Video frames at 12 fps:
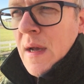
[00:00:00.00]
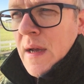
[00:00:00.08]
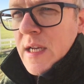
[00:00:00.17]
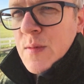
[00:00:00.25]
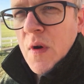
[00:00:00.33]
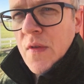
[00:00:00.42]

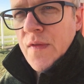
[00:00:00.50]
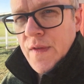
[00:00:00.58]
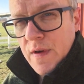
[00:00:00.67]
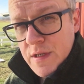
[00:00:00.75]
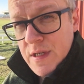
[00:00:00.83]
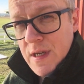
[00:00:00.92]
It's both
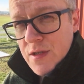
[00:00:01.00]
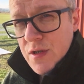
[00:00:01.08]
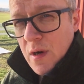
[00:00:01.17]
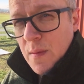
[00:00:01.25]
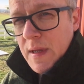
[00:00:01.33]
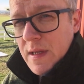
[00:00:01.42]
fussy and
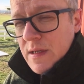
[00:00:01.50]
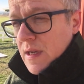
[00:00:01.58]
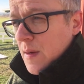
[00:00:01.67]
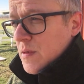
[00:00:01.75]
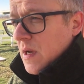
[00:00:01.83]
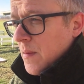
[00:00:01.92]
sharp at the
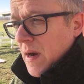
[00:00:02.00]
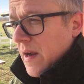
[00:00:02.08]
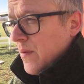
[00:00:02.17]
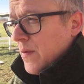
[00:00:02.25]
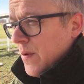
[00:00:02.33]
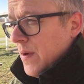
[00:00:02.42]
same time, I don't
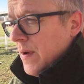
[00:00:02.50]
know.